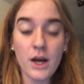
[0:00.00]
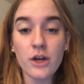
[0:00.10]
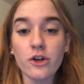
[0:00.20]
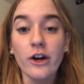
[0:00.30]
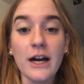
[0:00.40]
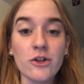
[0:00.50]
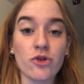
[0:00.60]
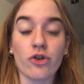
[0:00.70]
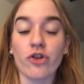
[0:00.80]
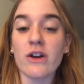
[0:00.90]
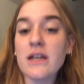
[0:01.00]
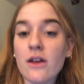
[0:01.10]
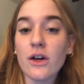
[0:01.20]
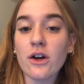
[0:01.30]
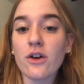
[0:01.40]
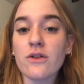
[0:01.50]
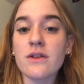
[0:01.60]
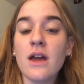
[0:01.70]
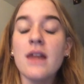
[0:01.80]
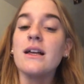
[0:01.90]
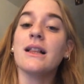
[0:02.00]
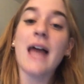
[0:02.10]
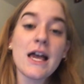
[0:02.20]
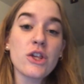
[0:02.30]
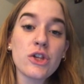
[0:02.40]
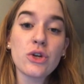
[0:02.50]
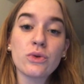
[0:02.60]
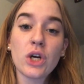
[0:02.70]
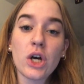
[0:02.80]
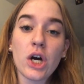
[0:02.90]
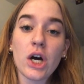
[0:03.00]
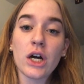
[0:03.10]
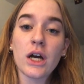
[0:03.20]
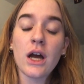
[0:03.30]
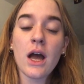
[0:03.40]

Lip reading: your extracurriculars, the classes you took,